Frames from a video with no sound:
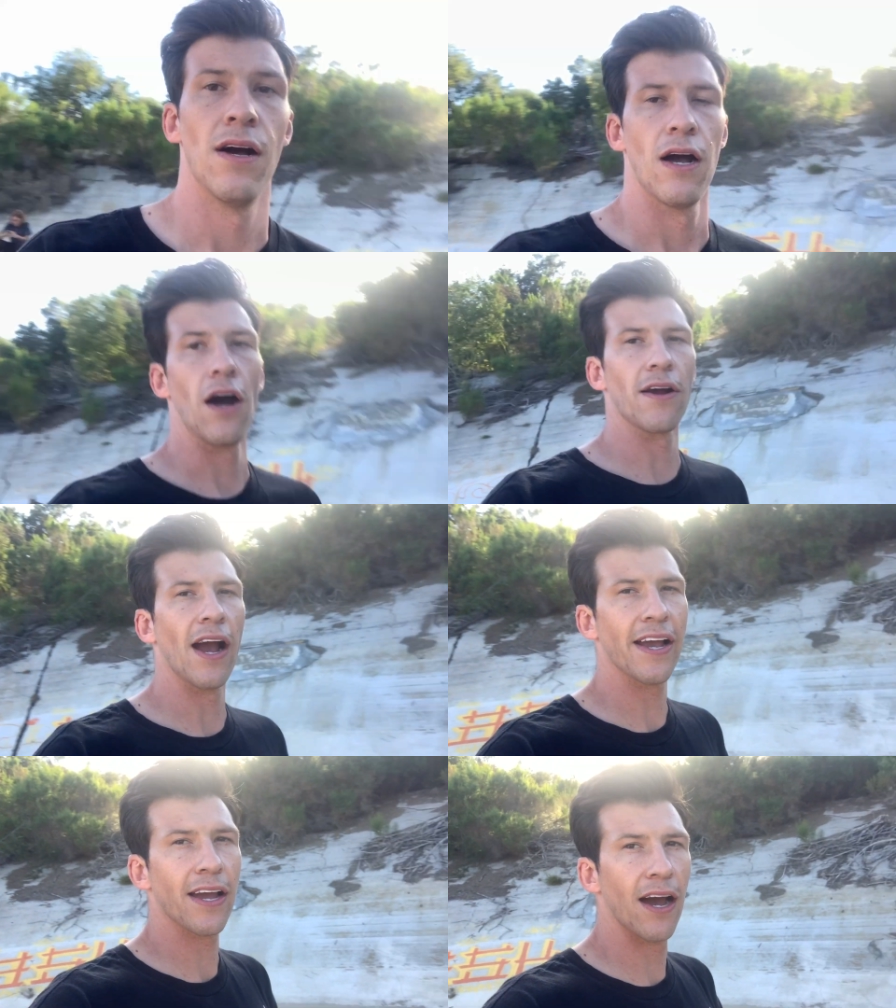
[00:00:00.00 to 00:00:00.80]
All
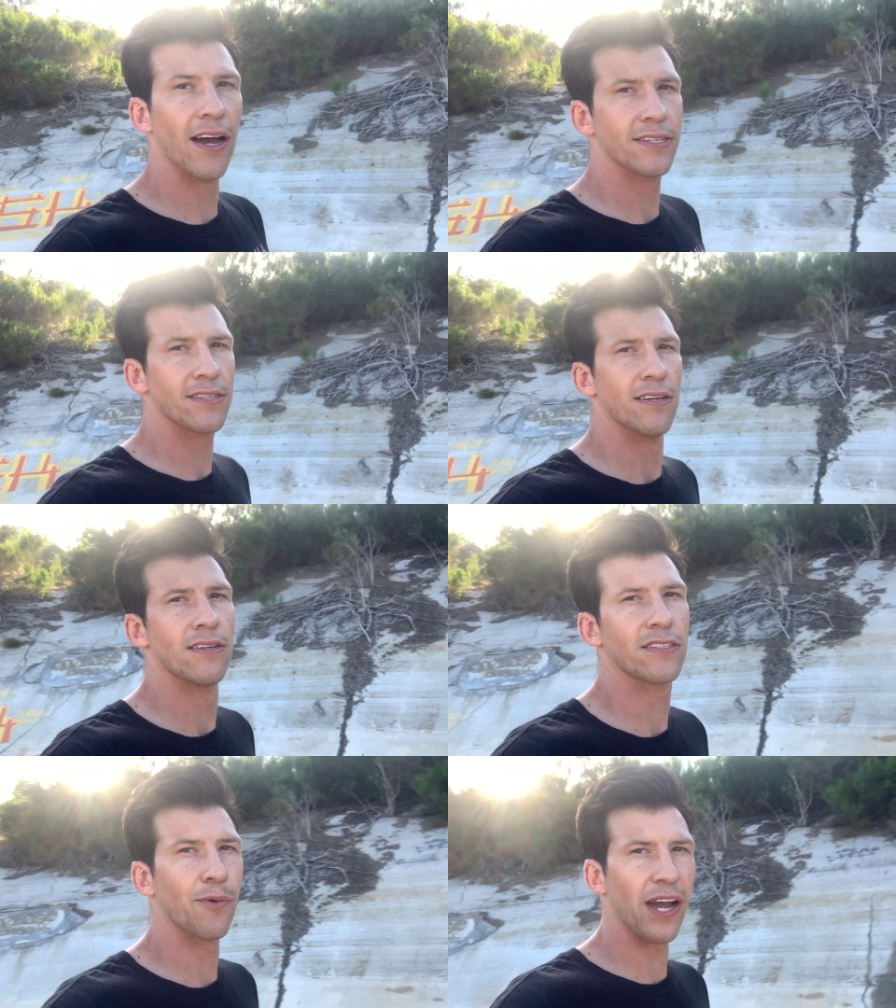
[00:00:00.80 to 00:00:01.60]
right, guys.
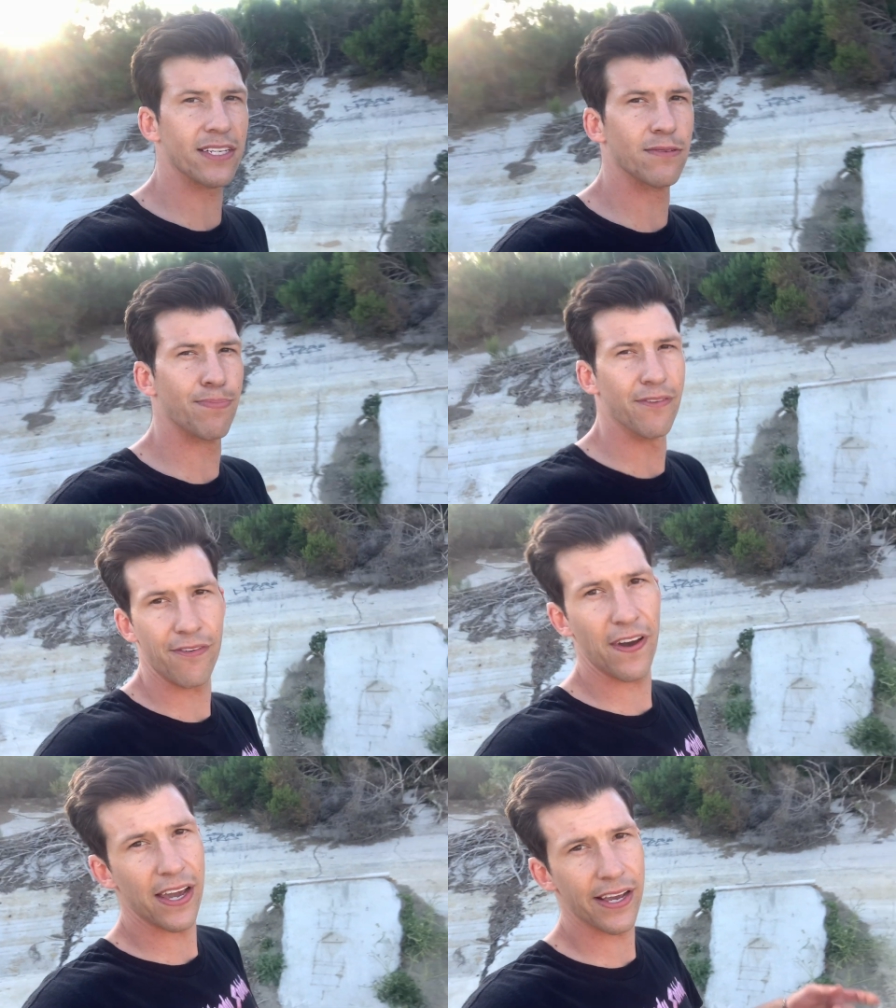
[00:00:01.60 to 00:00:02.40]
So we got some pivot
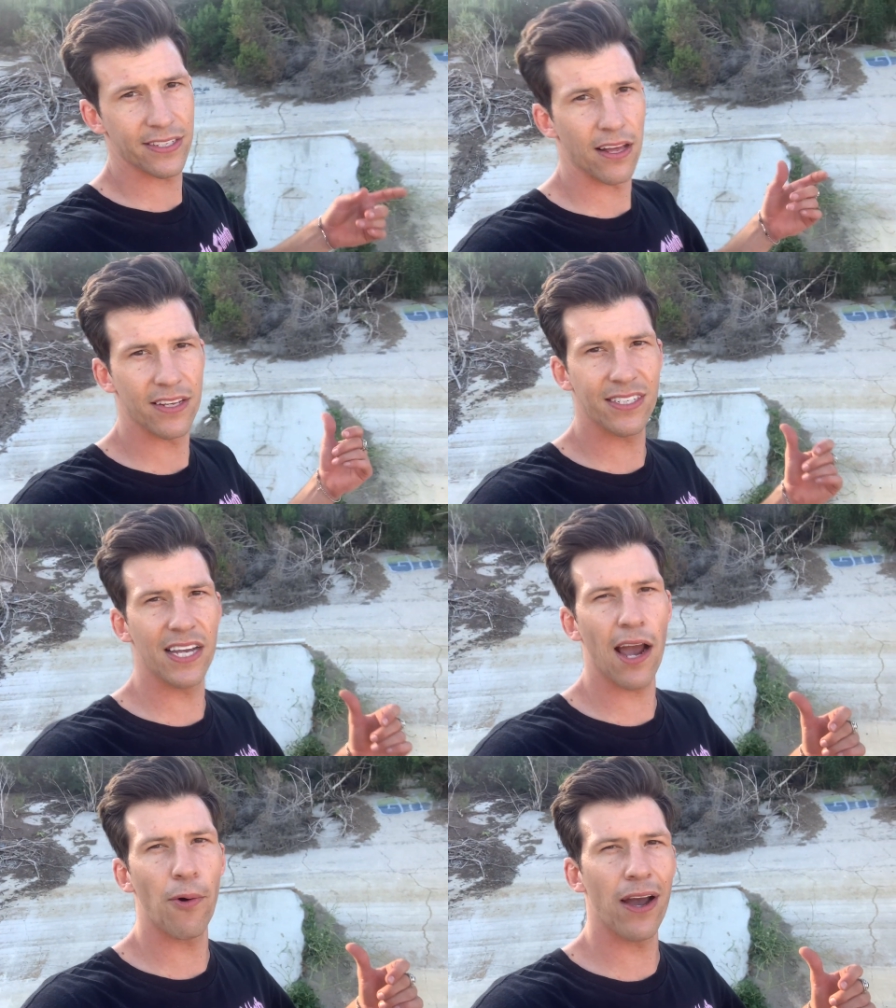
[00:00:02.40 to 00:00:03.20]
fakies on this
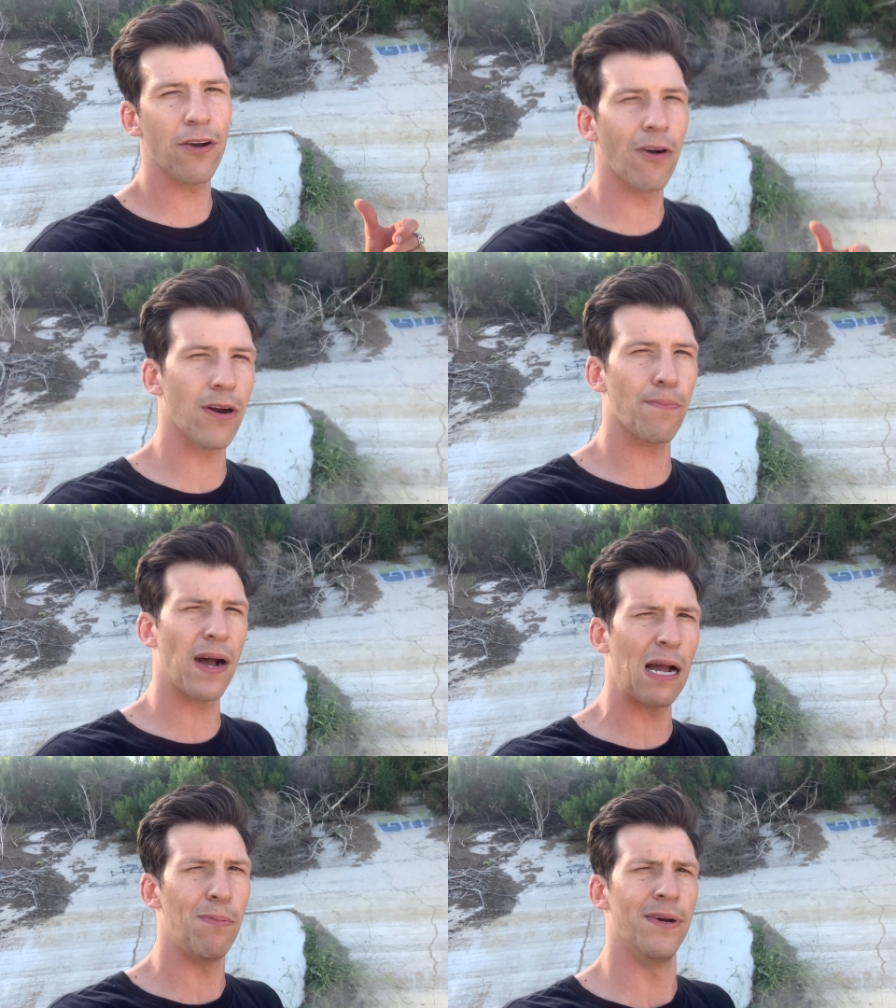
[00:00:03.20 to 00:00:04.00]
DIY quarter pipe.